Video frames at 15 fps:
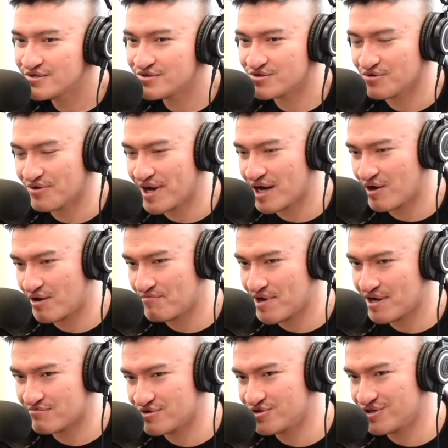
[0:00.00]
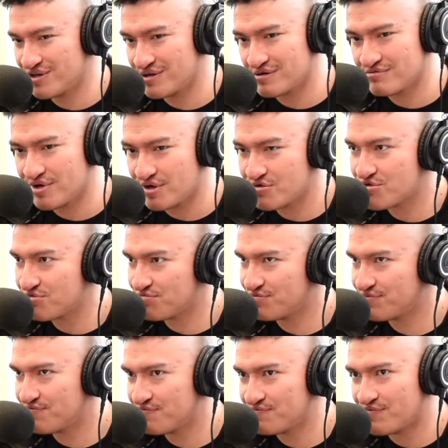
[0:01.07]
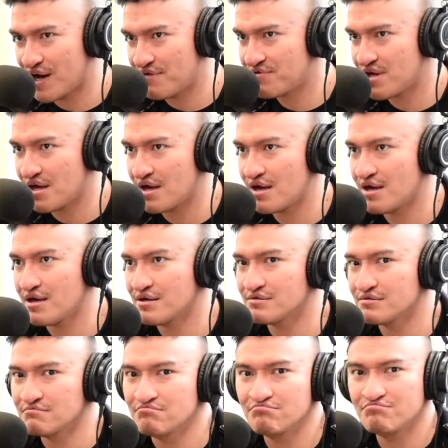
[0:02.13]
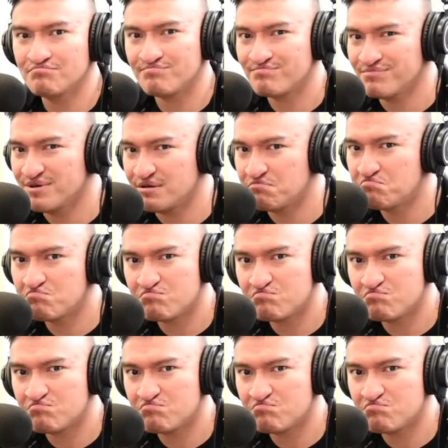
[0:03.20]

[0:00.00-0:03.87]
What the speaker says: So now I'm averaging like 5K in like